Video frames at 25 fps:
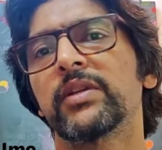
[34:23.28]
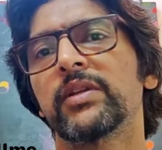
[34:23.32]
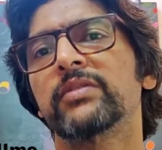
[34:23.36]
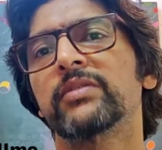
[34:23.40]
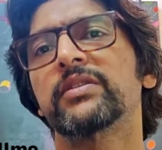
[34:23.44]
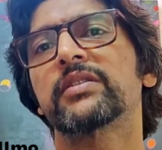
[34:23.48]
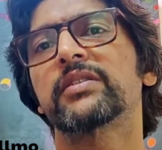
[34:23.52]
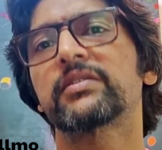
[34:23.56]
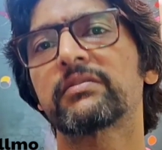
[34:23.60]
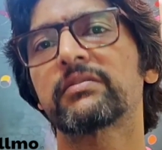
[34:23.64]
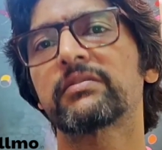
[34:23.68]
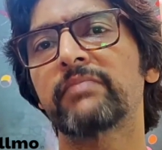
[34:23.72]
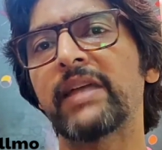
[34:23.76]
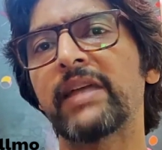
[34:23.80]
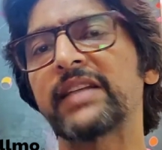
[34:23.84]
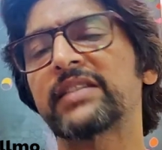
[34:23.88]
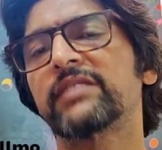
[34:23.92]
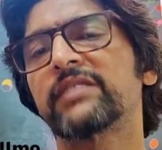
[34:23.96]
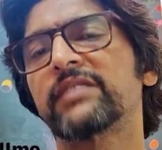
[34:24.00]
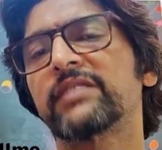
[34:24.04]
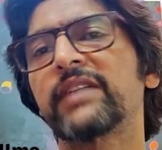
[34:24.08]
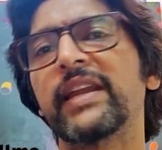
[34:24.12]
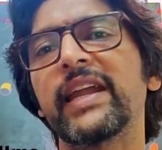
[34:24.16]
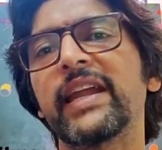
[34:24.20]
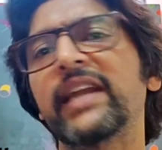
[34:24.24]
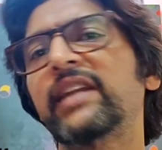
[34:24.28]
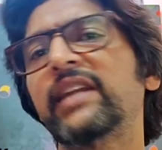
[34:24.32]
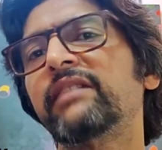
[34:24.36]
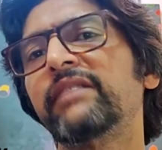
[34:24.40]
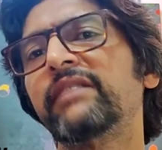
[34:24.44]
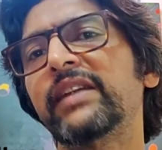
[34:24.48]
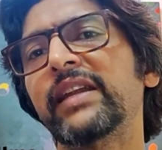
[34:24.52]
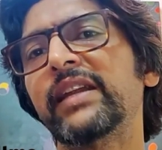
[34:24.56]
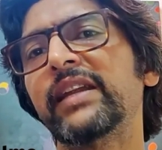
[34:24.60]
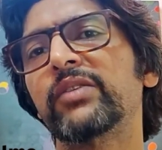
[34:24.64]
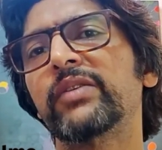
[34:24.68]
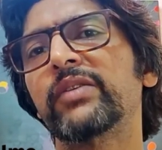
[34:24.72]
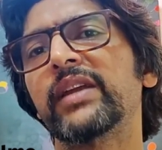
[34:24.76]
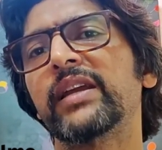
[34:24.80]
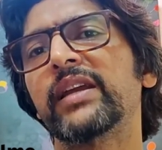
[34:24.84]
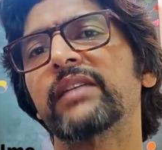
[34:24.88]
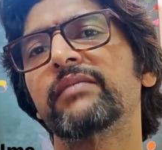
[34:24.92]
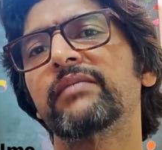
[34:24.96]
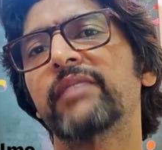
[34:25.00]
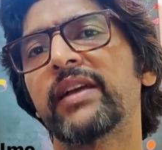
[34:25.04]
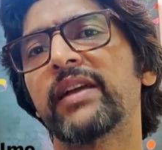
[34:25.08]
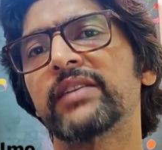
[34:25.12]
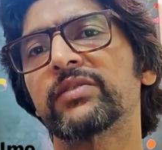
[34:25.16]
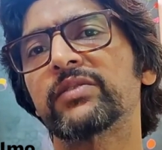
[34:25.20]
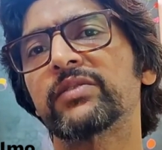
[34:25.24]
just massive connectivity today
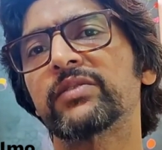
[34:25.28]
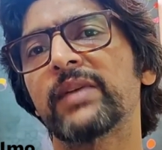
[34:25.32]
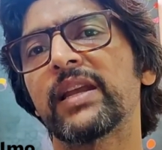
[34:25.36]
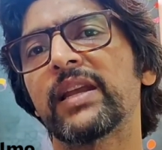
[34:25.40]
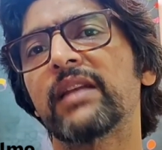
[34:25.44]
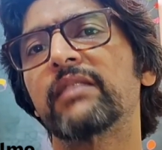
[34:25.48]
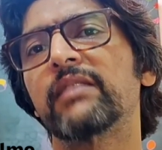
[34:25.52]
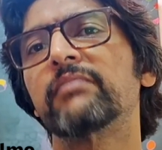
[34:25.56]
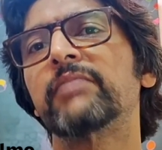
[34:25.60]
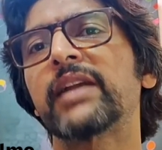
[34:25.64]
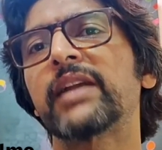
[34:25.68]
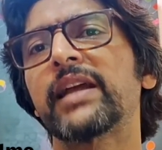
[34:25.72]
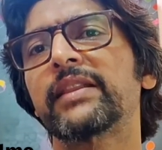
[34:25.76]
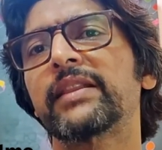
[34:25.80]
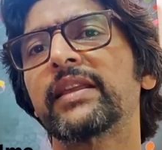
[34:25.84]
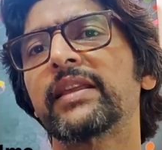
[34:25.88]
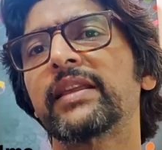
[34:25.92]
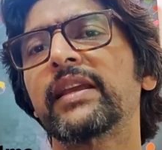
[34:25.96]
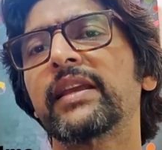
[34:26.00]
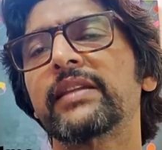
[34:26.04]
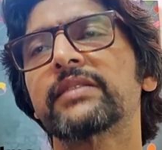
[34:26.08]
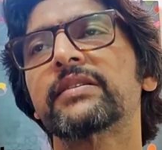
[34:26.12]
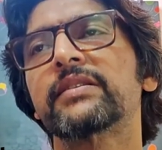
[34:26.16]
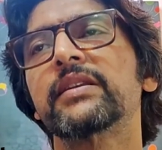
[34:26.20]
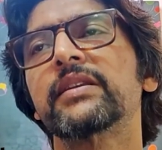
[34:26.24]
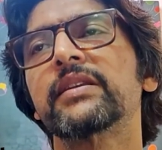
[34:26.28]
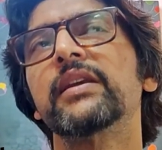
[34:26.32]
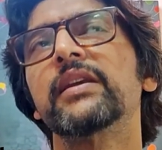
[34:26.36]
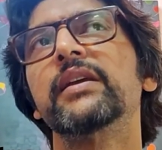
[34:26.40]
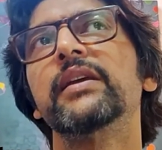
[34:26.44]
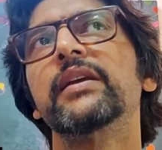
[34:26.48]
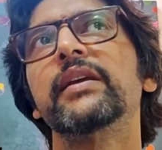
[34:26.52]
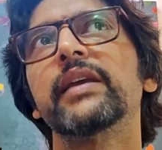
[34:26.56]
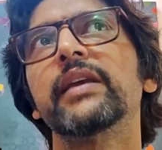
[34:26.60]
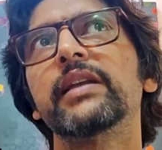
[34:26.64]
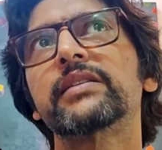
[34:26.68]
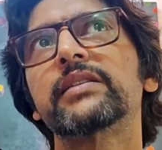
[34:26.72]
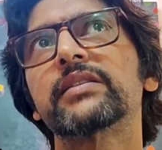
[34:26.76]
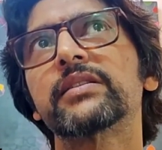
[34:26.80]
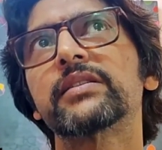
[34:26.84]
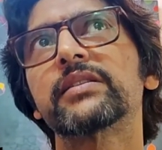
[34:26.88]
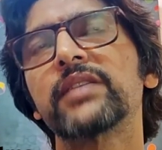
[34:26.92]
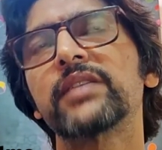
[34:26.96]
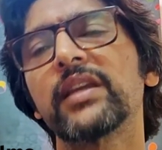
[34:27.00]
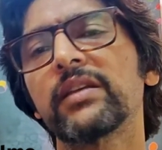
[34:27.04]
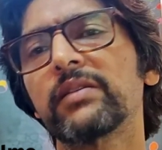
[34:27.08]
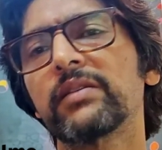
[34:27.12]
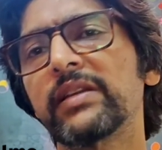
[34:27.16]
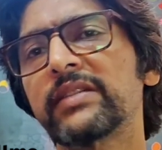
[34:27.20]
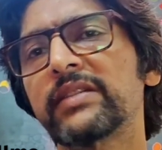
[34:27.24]
as well. But I think it's
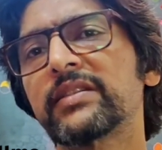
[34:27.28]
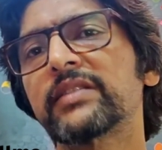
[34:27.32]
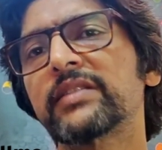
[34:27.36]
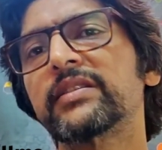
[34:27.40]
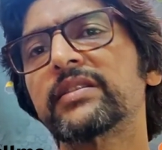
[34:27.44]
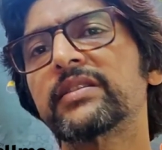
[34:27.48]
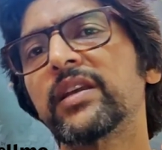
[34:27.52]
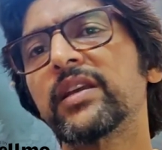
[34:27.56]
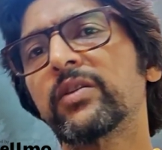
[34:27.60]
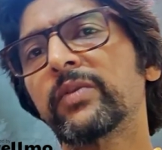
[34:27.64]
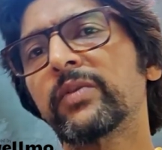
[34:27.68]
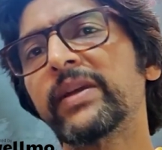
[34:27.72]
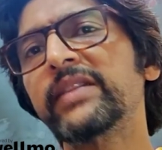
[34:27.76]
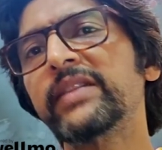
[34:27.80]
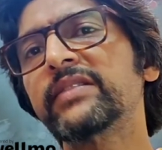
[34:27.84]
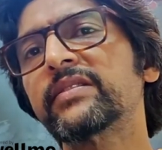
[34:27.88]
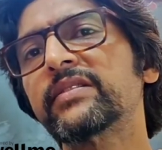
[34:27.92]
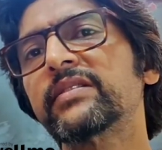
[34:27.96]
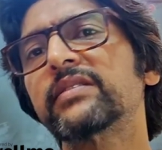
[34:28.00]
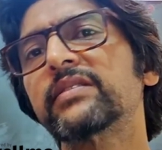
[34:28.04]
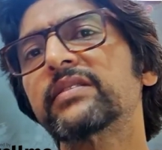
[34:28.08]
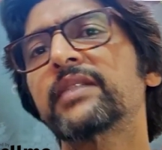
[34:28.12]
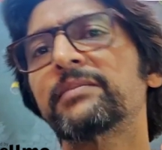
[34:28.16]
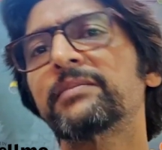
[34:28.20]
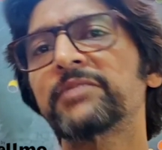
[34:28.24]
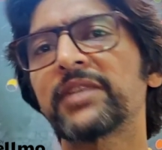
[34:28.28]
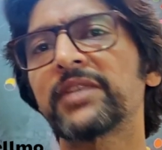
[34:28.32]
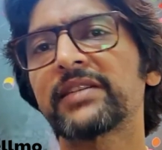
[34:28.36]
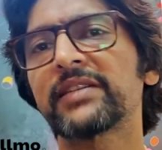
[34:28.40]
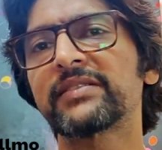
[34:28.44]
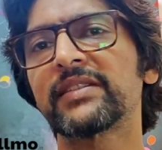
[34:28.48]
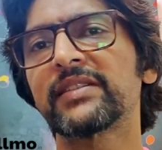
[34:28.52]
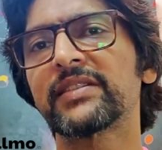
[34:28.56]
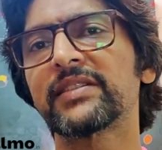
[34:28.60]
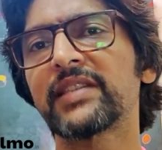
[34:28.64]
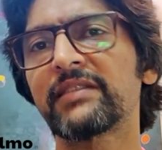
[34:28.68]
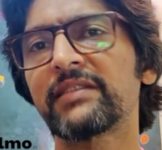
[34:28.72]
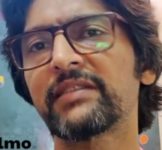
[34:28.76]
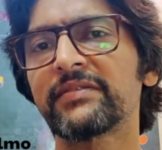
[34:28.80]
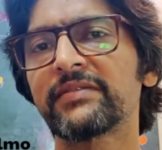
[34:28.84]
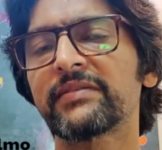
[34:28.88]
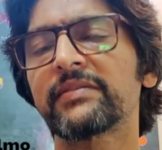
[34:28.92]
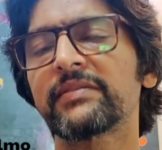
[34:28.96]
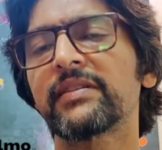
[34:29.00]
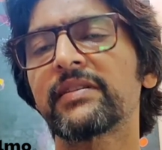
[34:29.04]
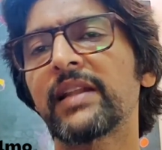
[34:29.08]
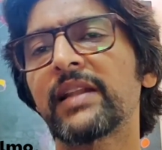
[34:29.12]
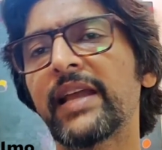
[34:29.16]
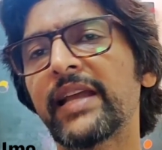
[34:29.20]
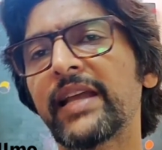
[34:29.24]
a sequence. Some successes
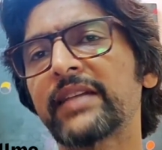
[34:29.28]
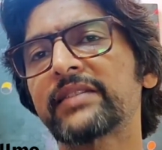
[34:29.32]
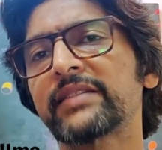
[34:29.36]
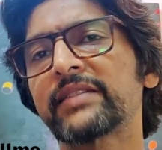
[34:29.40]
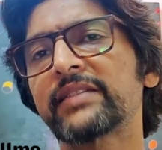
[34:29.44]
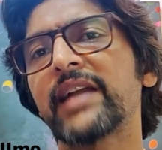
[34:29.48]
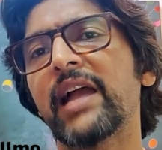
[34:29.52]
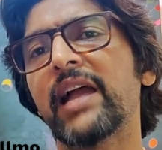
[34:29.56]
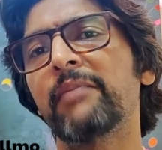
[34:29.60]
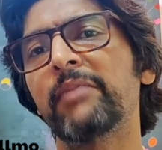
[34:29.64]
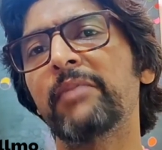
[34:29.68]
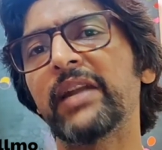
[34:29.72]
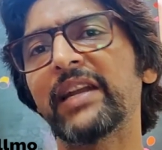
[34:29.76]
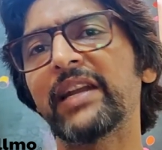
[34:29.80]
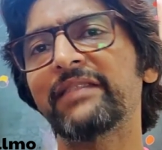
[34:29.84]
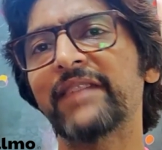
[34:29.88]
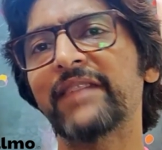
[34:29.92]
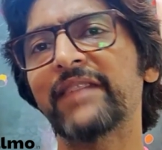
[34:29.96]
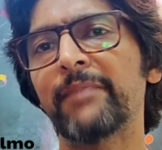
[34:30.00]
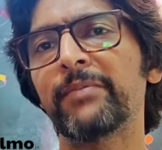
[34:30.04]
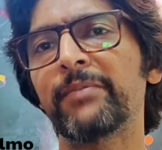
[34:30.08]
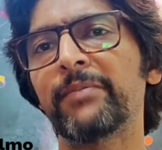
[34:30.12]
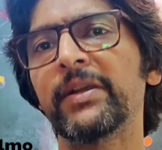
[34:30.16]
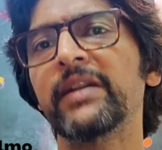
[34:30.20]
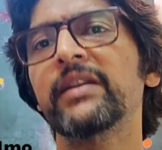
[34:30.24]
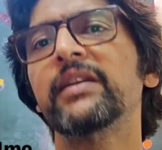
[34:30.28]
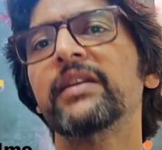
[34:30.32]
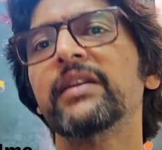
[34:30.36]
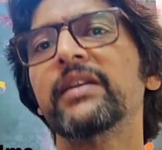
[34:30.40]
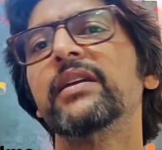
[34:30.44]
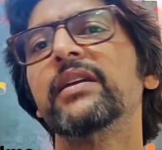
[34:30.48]
like SkyMet have happened,